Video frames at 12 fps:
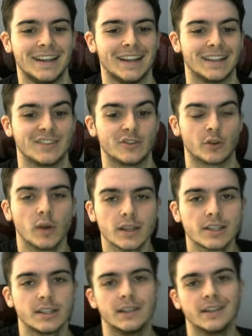And so the
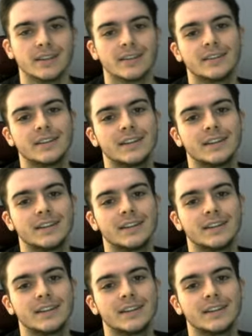question here